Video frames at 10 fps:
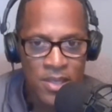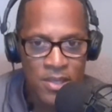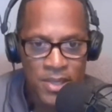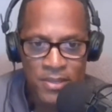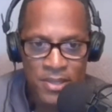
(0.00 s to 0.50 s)

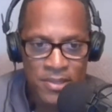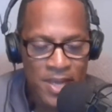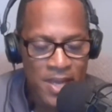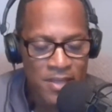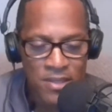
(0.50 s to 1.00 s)
They're
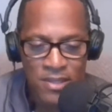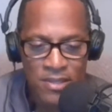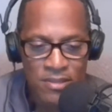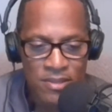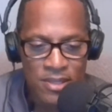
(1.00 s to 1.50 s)
taking it to
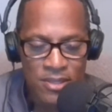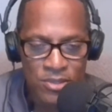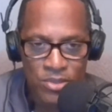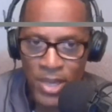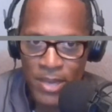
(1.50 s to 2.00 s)
the
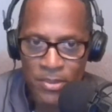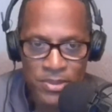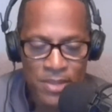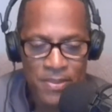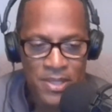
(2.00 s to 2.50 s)
extreme
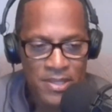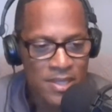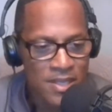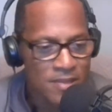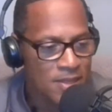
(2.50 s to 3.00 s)
with some of these
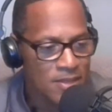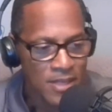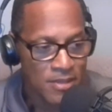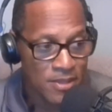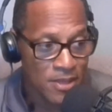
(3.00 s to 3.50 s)
kids as
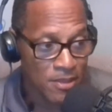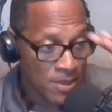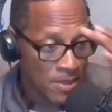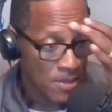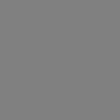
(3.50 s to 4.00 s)
they're
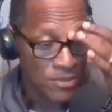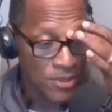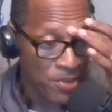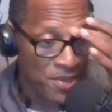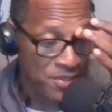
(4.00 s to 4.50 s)

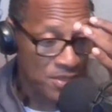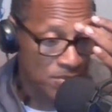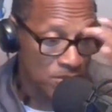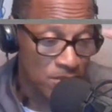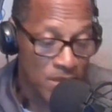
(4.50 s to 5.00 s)
depressing
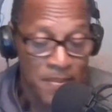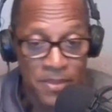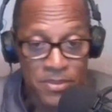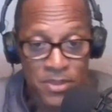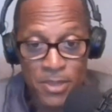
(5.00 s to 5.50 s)
and
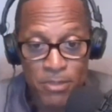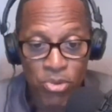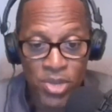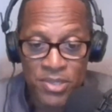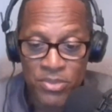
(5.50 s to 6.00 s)
giving them some
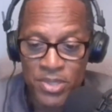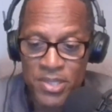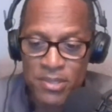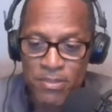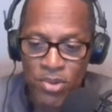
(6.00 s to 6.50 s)
depression where
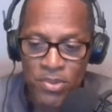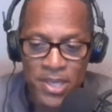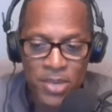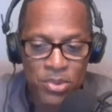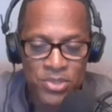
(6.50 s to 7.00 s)
there's point
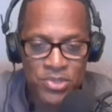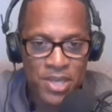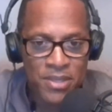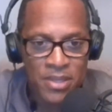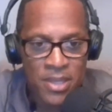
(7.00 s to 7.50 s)
where they want to
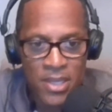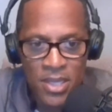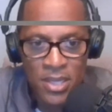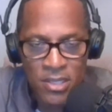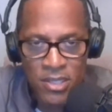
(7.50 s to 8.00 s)
try to
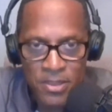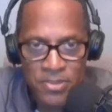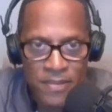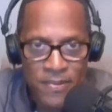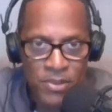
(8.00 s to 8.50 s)
look up
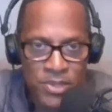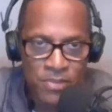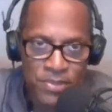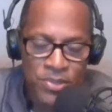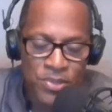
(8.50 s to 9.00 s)
stuff on the
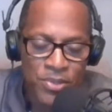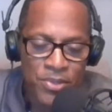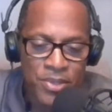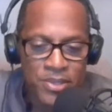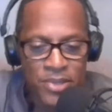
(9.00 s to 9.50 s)

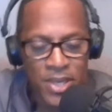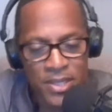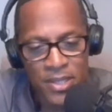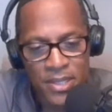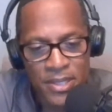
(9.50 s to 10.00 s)
computer and try
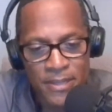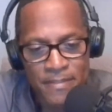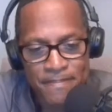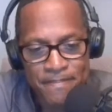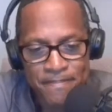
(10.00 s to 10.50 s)
to